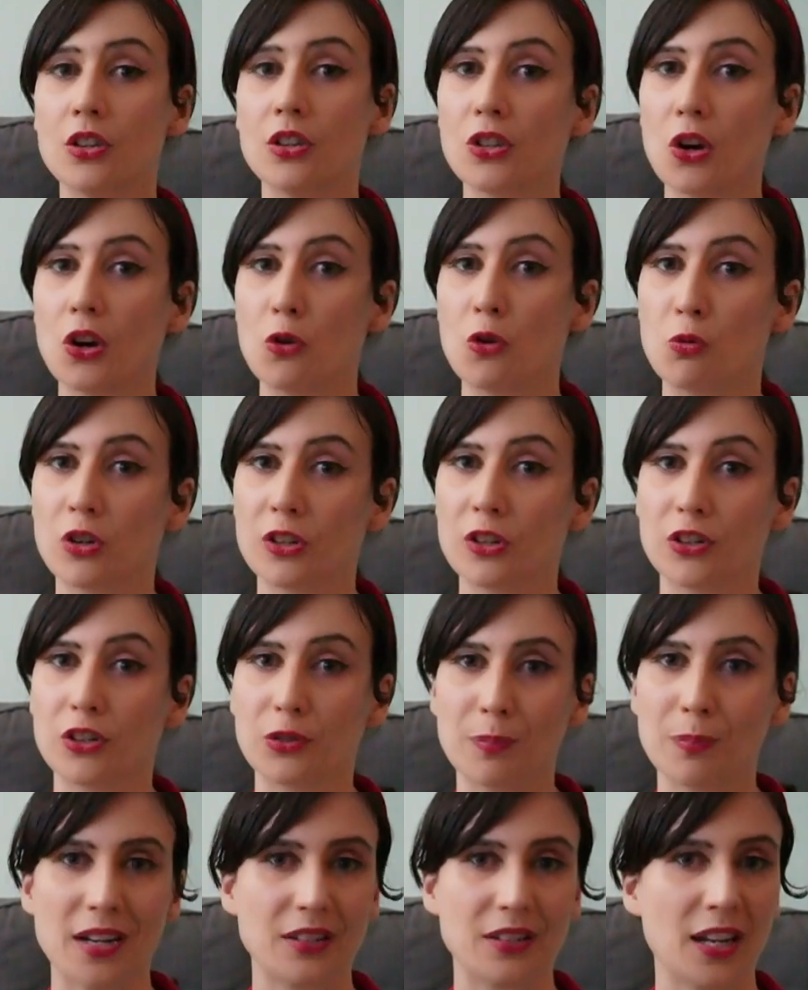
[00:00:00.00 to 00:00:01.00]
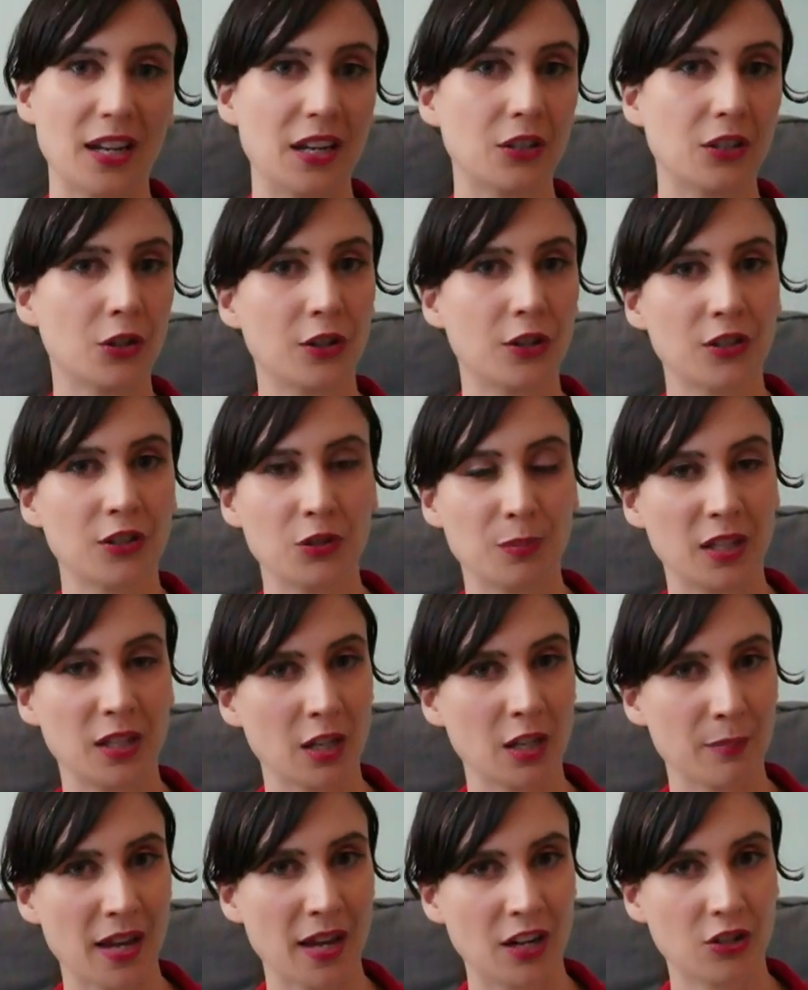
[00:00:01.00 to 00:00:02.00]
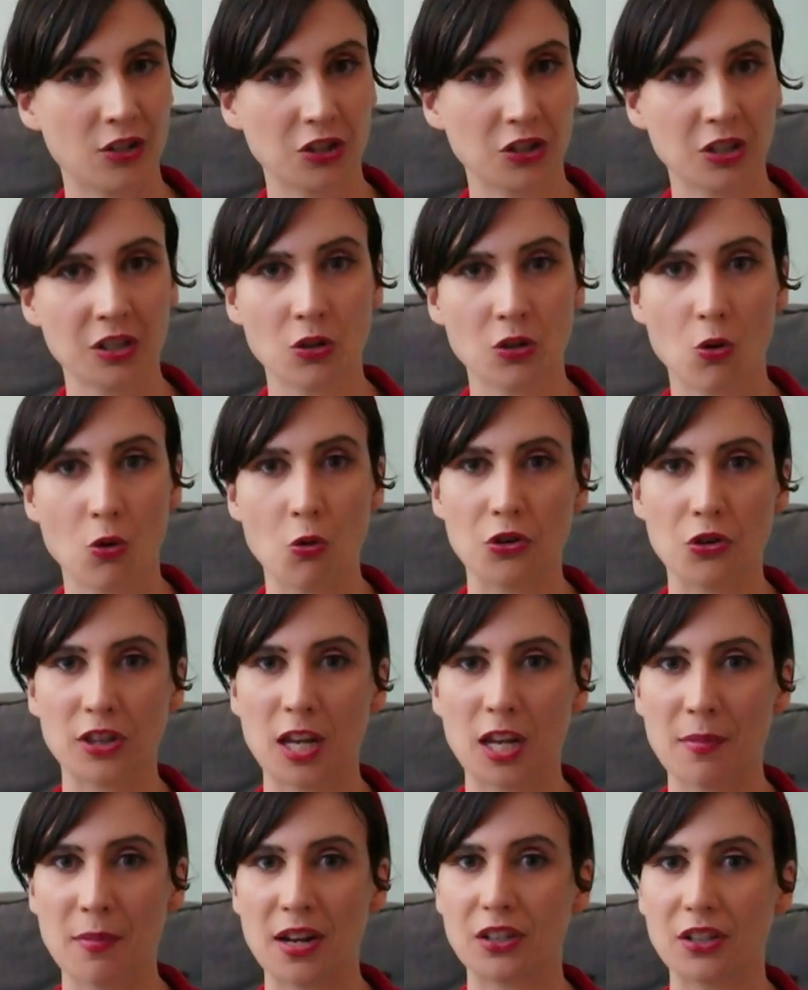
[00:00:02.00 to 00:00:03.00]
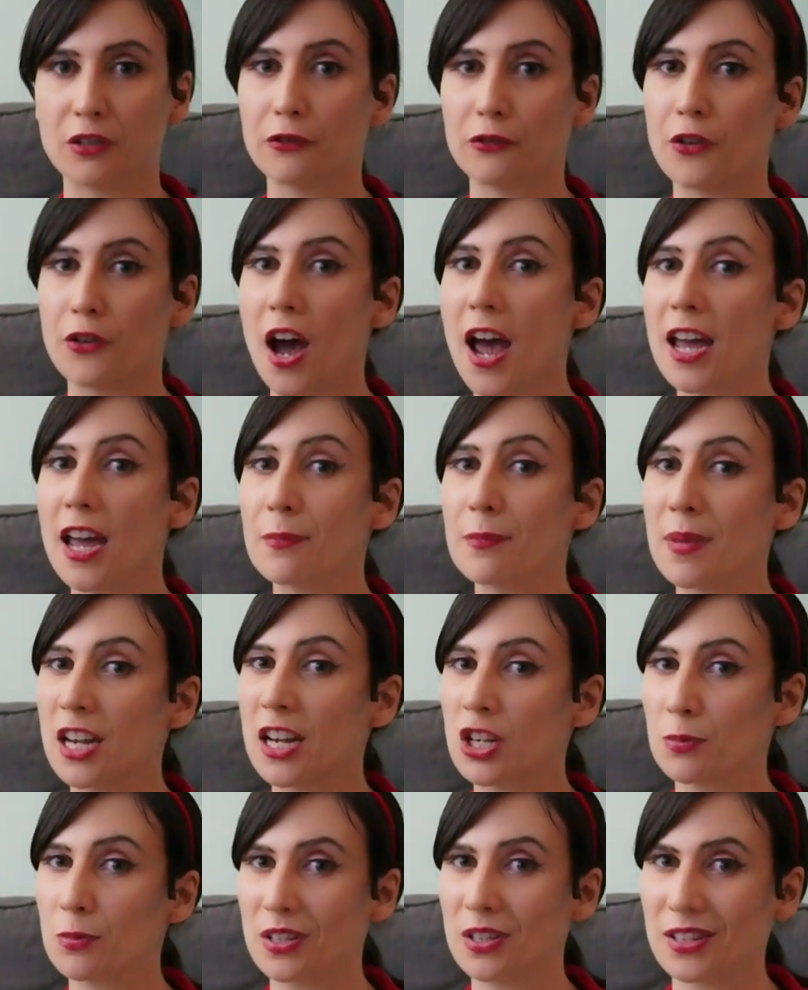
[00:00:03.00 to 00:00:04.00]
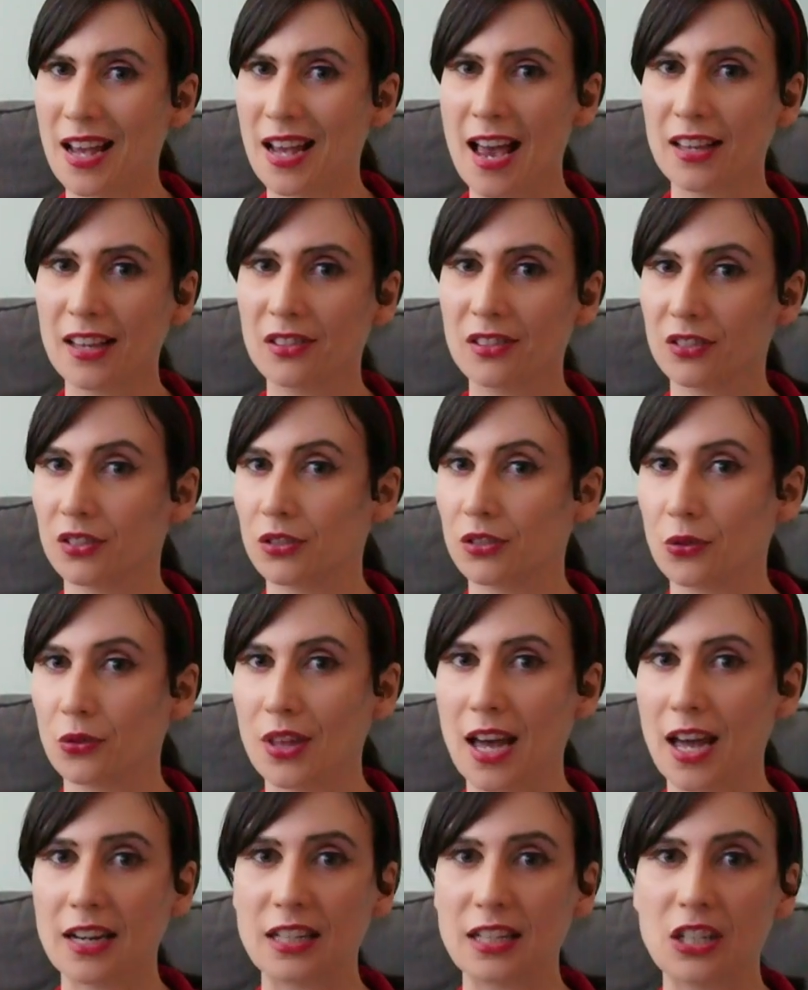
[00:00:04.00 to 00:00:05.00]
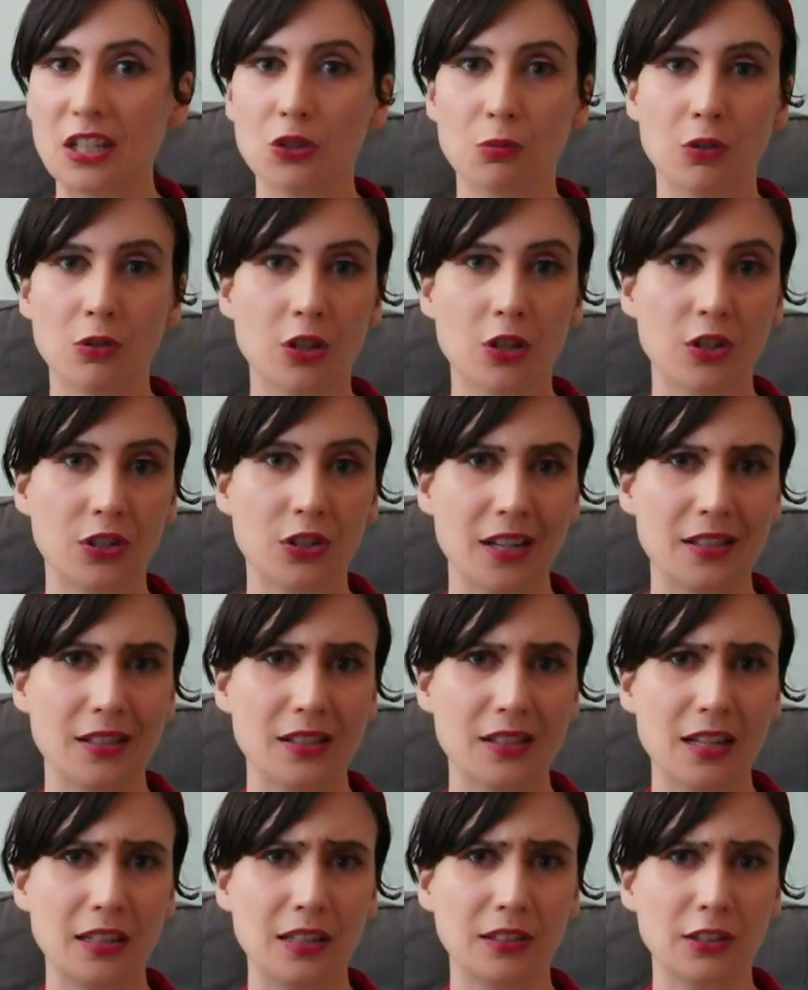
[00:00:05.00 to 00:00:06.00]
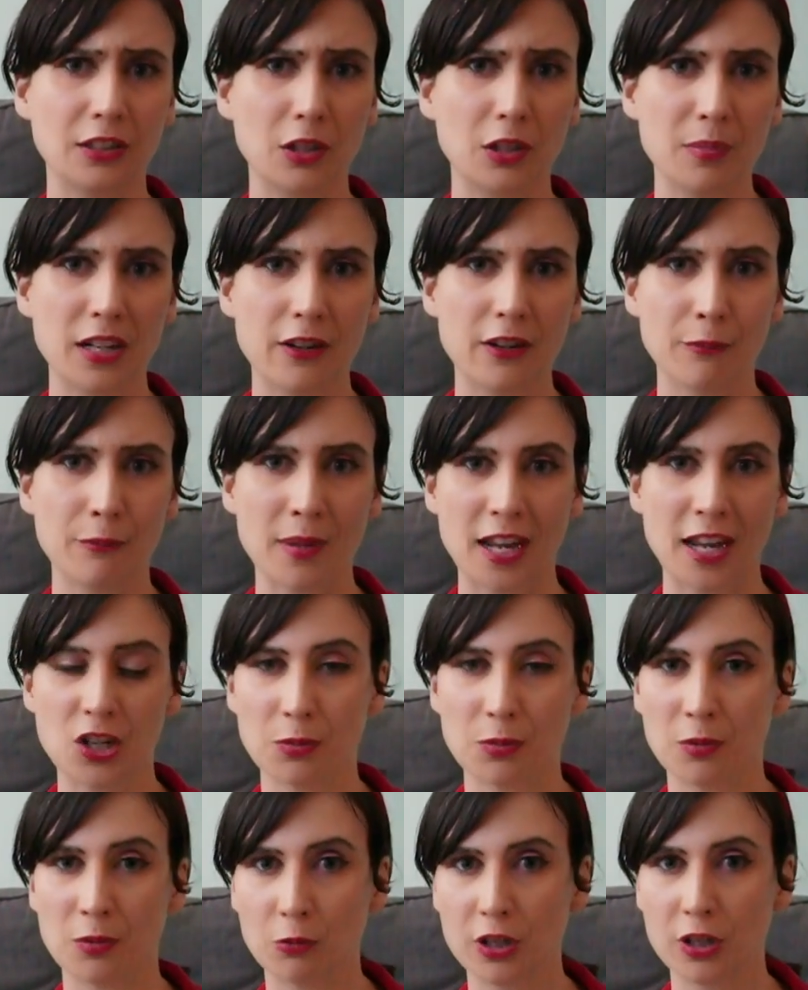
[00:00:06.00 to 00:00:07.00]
So, workers might take turns being a manager, or they might divide management tasks so that each worker does a little bit of management